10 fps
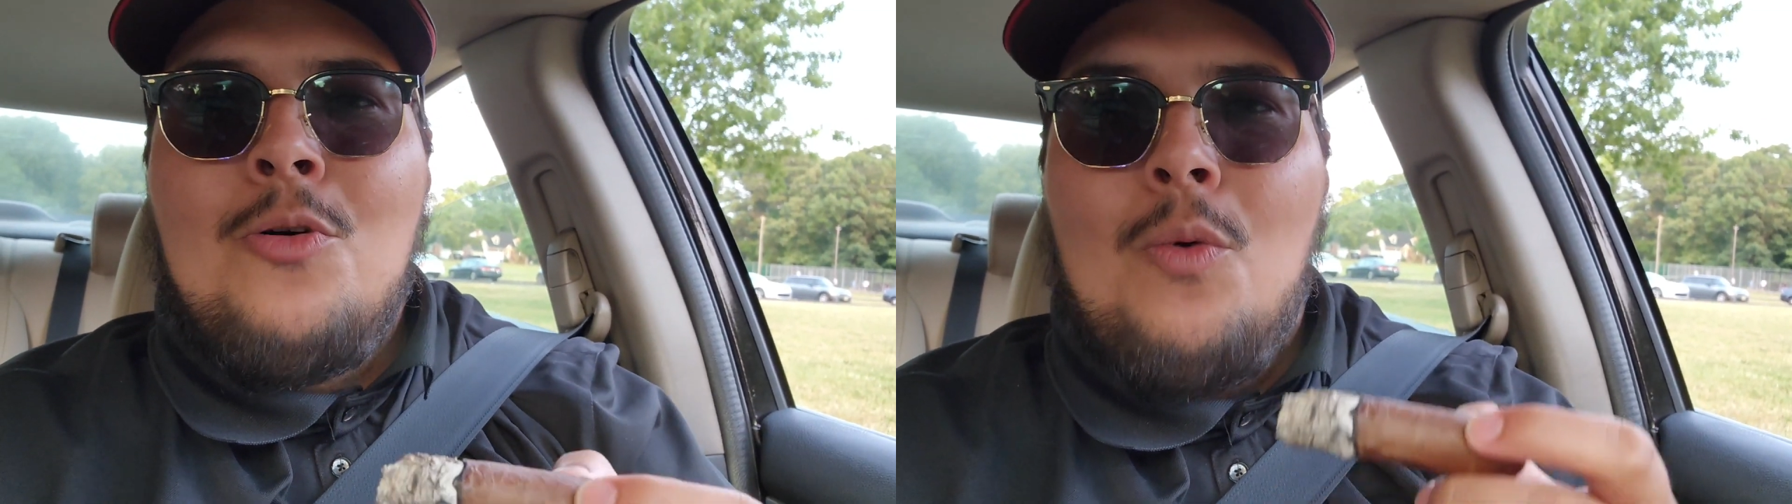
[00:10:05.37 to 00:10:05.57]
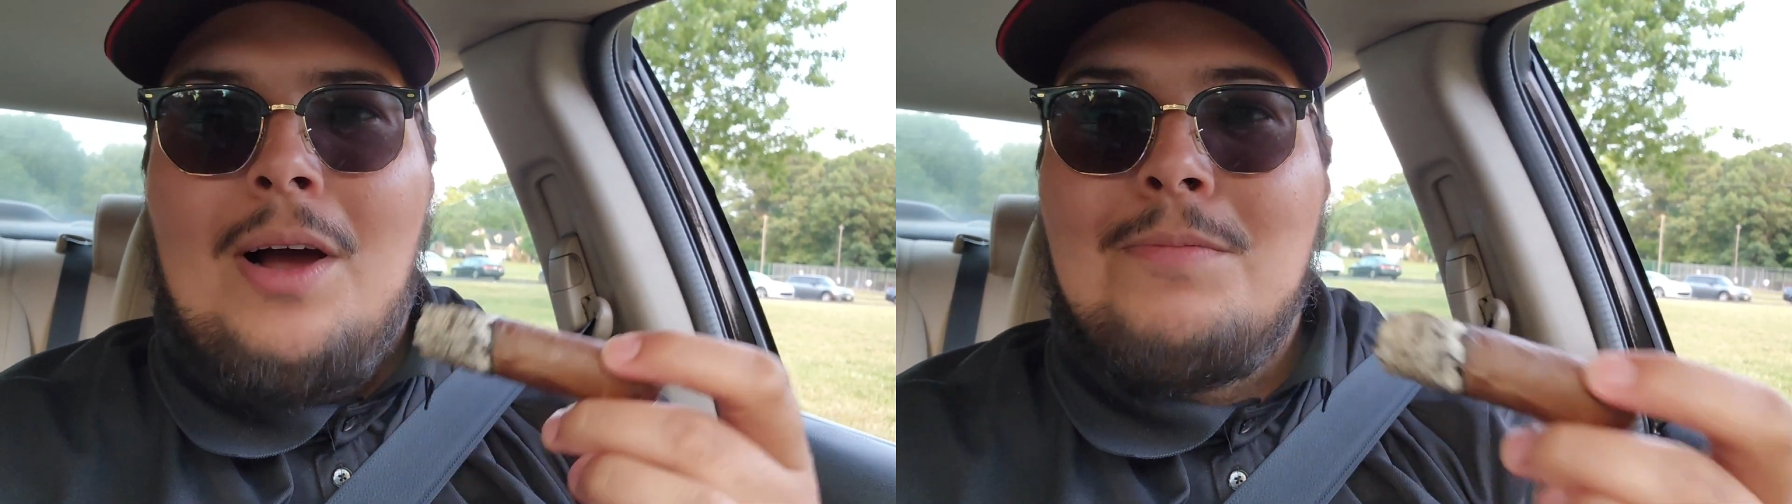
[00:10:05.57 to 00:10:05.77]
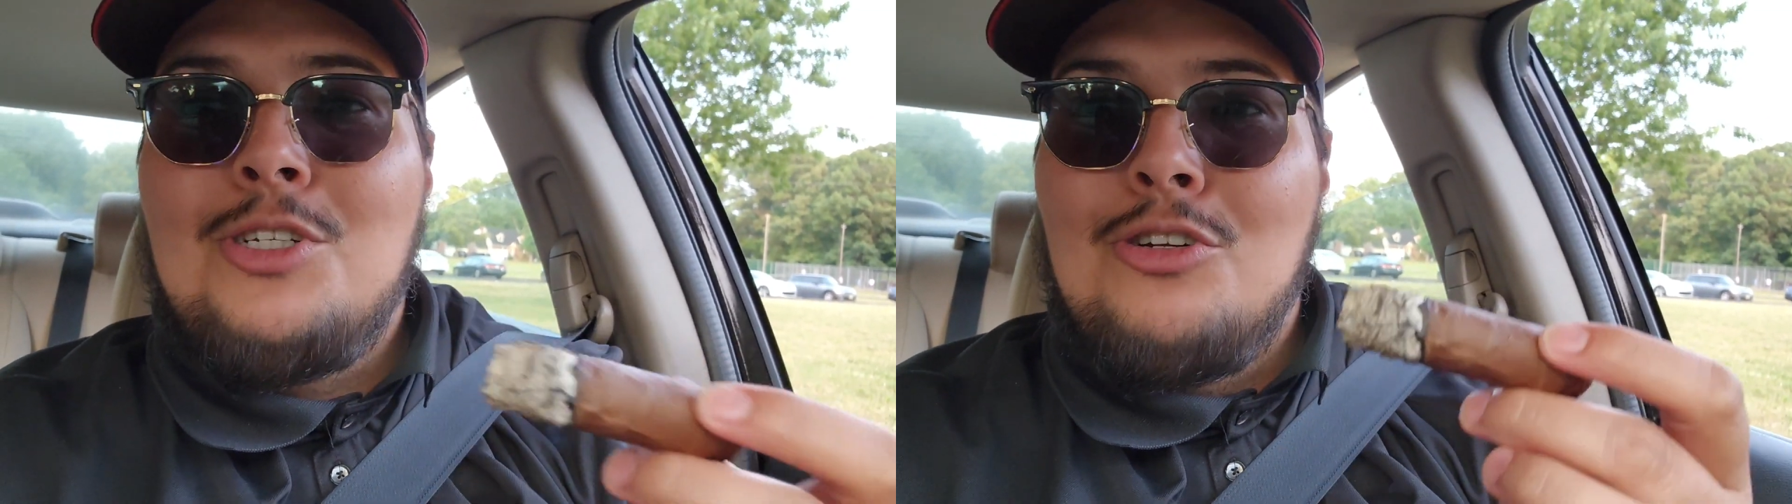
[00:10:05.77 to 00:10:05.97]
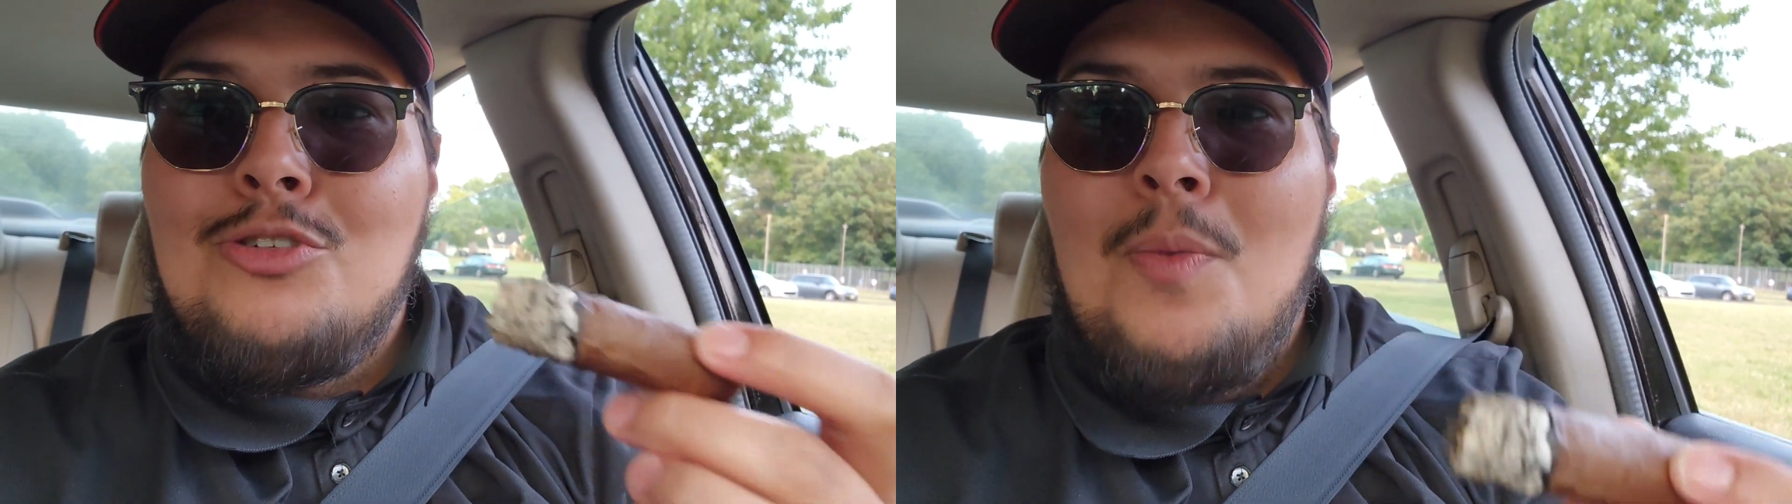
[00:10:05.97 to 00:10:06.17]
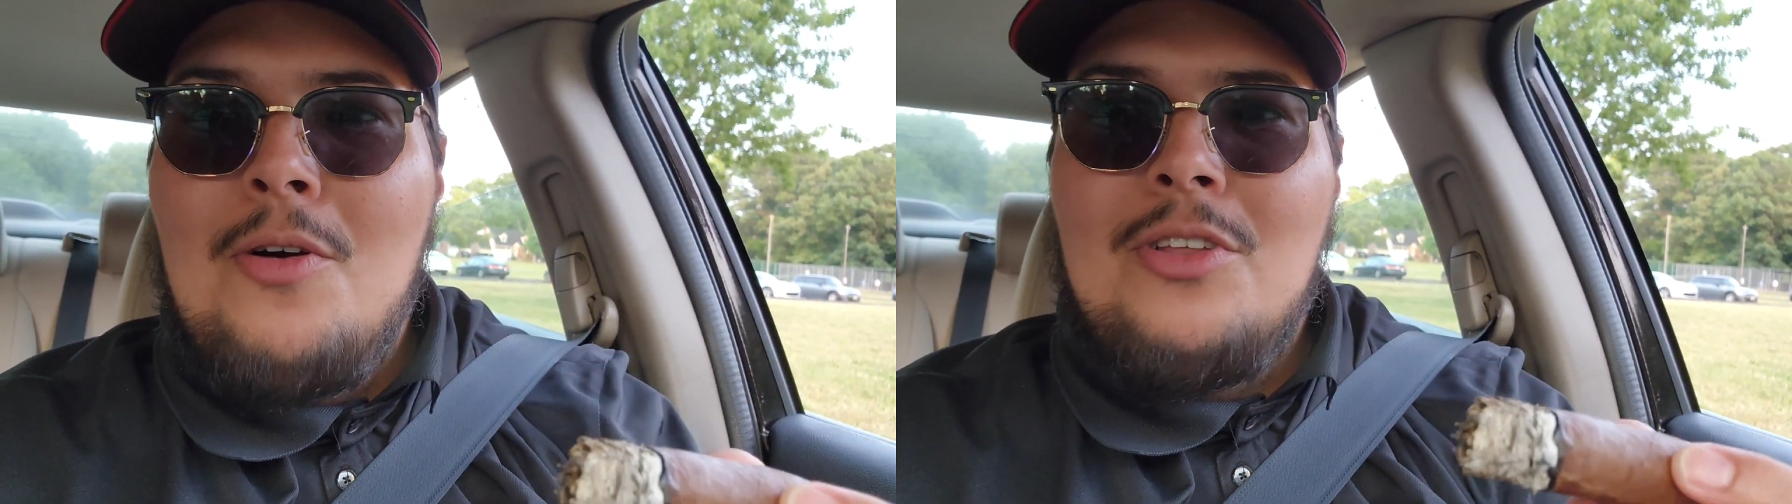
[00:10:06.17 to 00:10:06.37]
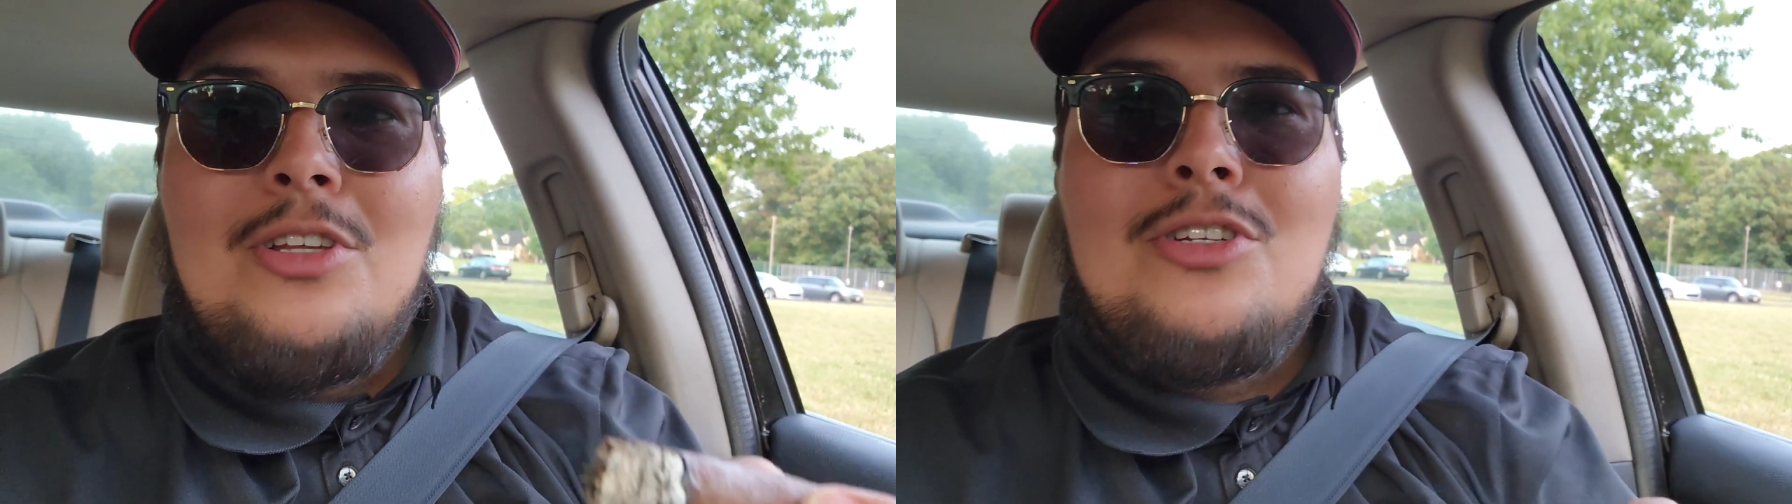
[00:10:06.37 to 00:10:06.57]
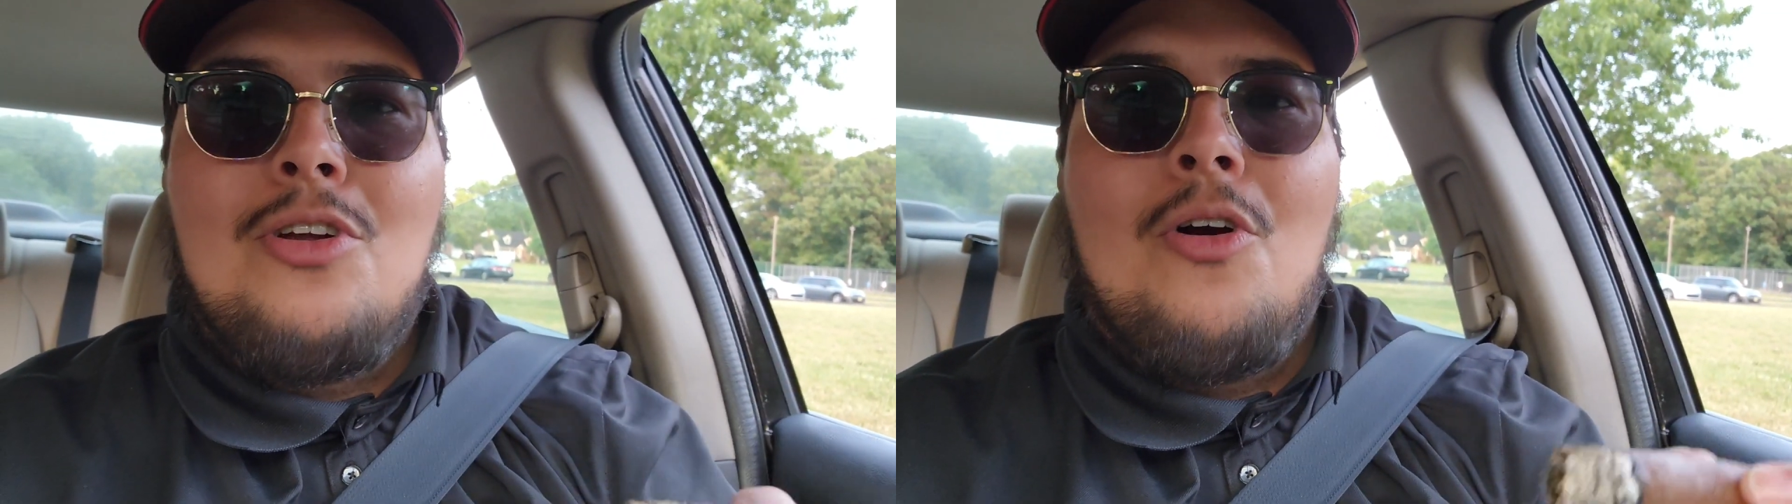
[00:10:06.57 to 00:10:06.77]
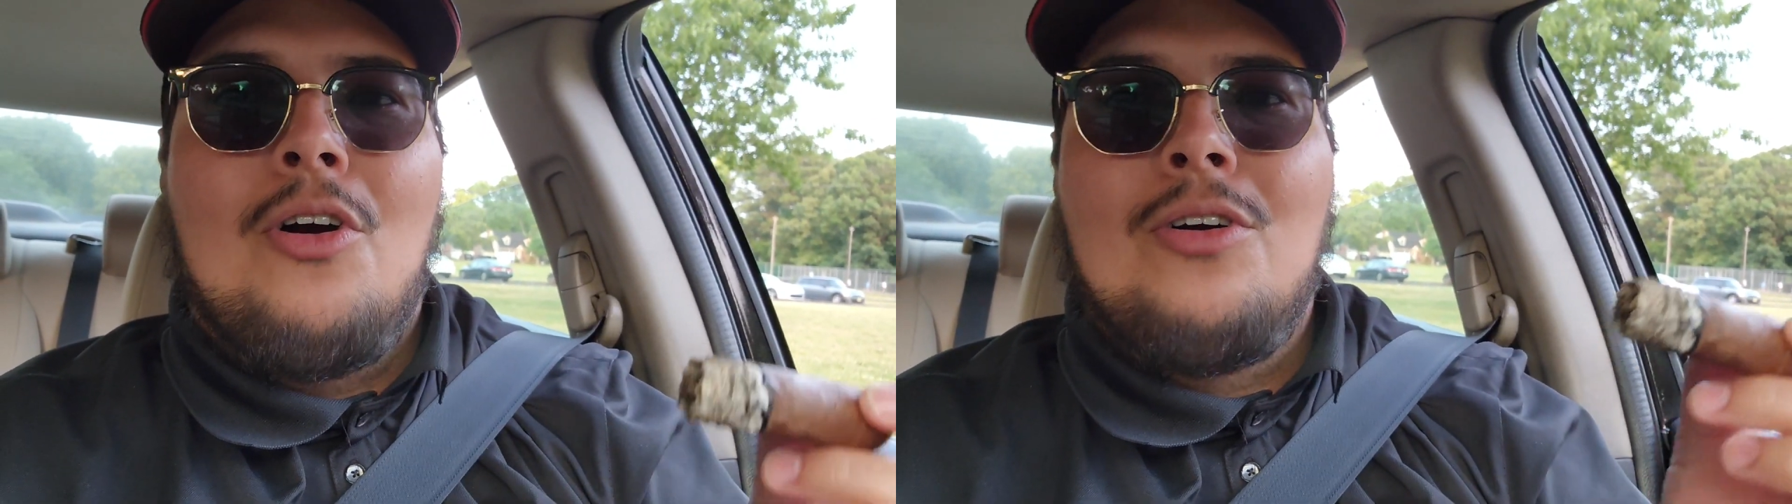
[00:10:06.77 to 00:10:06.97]
while I'm still smoking the
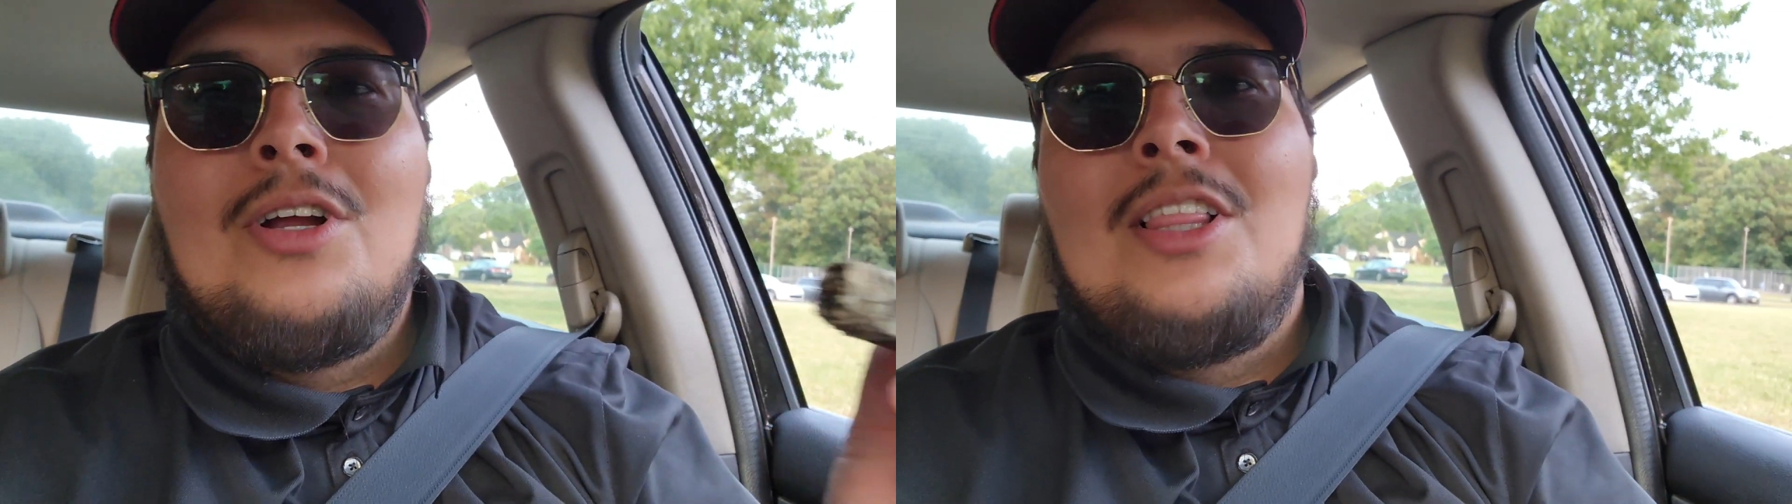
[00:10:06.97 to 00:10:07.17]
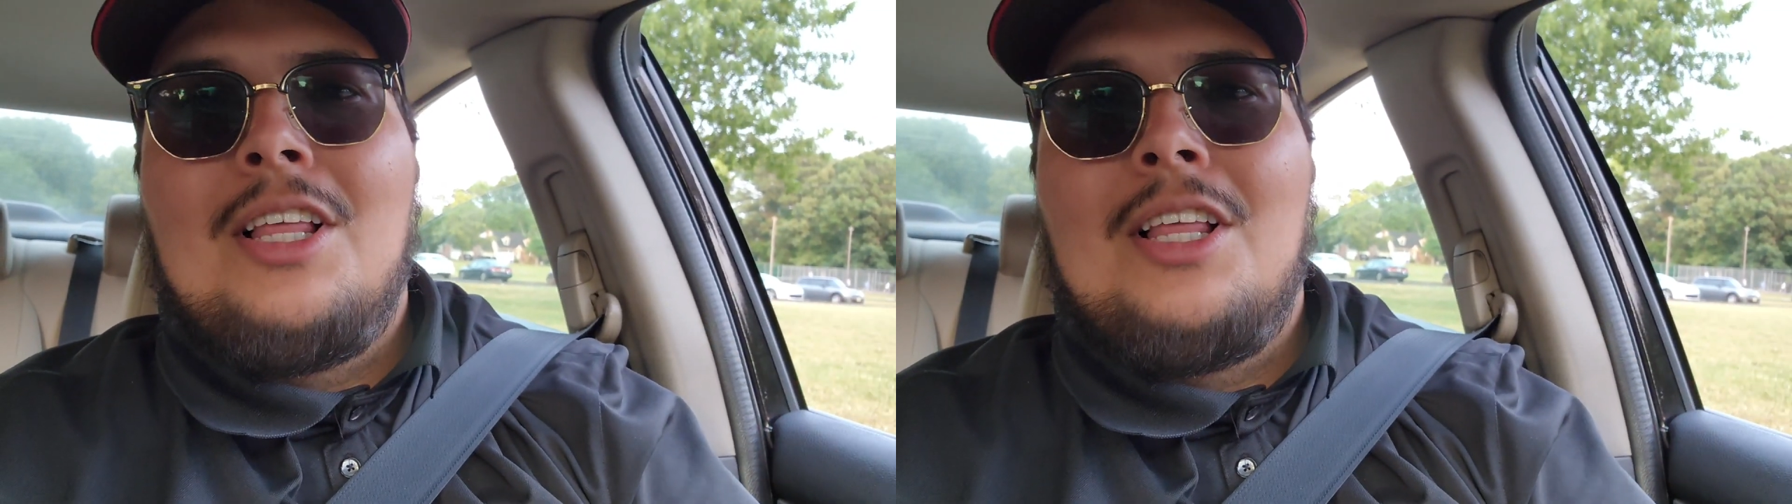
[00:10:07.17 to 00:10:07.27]
cigar,